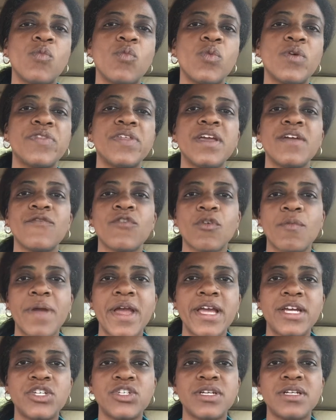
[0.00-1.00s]
with the
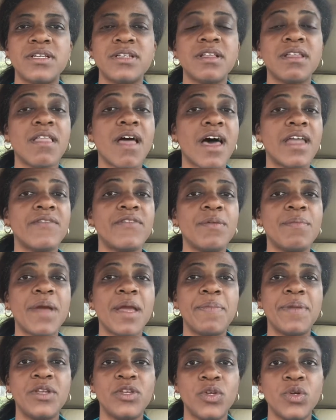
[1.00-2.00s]
information. A lot of it
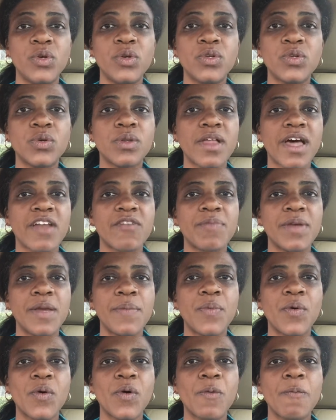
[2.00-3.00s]
may be new to a lot of
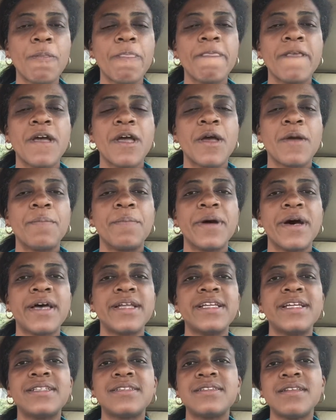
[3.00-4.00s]
people,
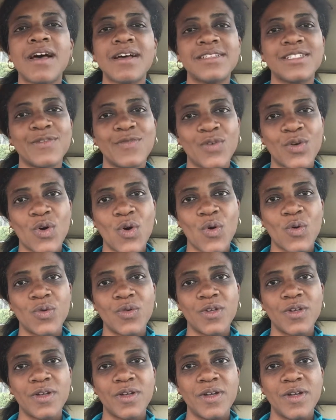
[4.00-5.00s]
but it's not difficult.
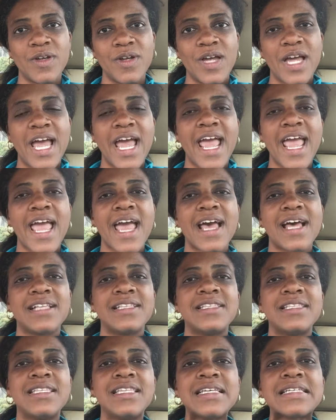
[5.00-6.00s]

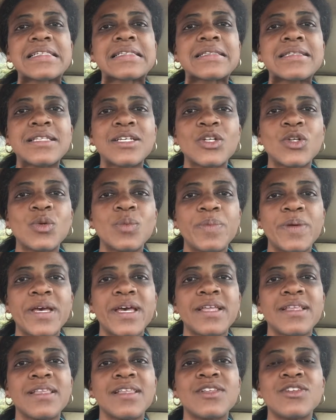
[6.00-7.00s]
And this little
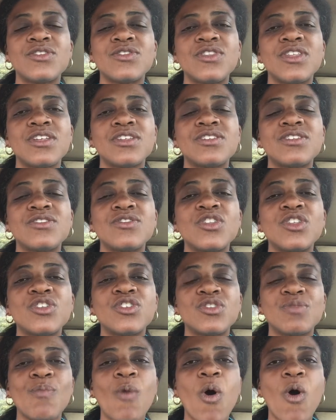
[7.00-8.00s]
bit, the
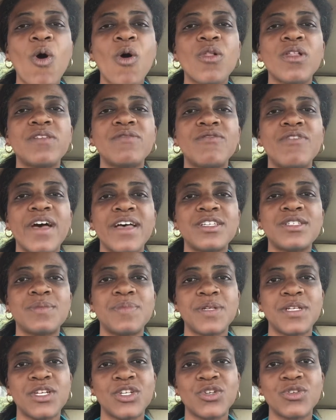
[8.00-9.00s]
small
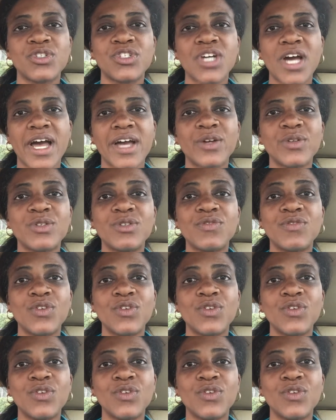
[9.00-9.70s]
investment in your child's